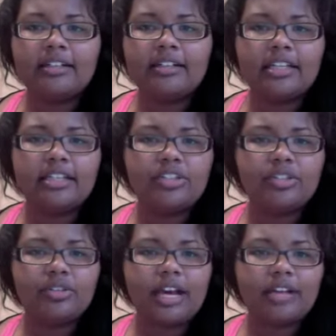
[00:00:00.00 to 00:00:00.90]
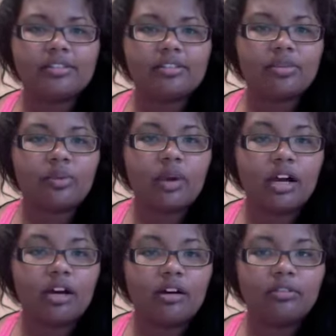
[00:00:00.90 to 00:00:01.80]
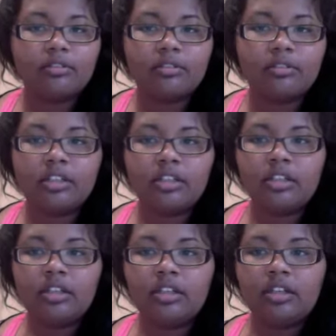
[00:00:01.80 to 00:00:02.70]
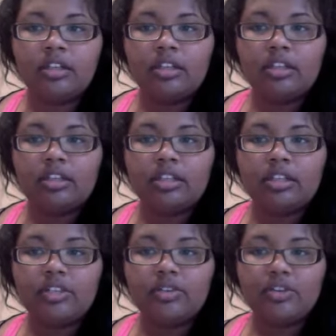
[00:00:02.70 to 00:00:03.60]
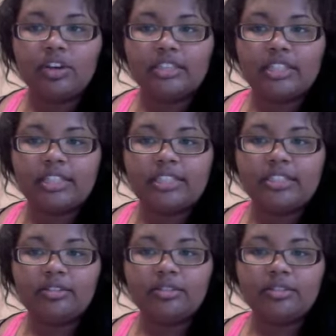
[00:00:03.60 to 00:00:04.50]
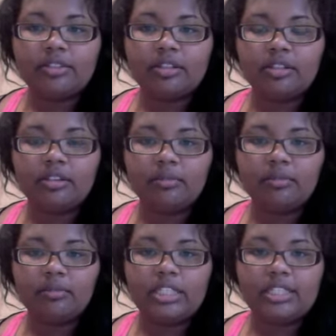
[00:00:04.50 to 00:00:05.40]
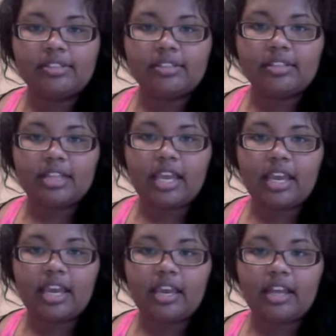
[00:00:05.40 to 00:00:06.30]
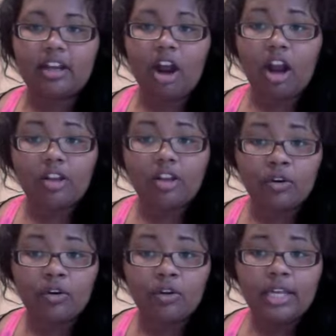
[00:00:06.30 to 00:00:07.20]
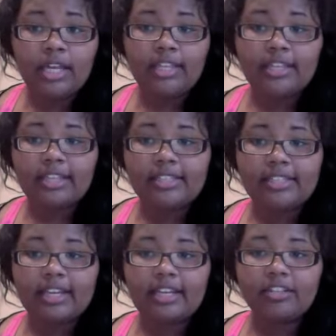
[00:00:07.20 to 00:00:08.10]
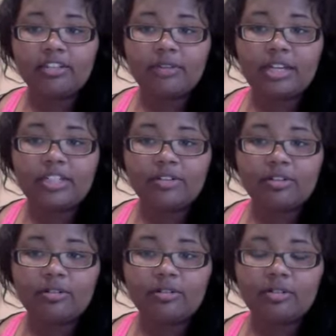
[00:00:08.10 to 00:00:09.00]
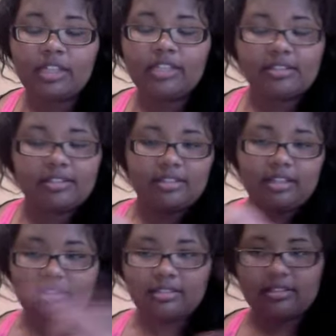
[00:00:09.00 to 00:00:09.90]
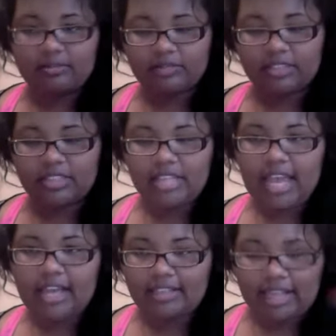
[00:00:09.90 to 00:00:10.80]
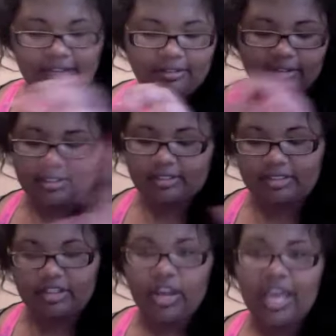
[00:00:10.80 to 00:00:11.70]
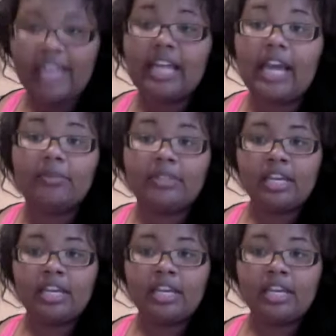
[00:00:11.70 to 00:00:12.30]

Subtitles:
in 2012, the New York Daily News released an article that said interracial, its tagline or its, you know, headline was,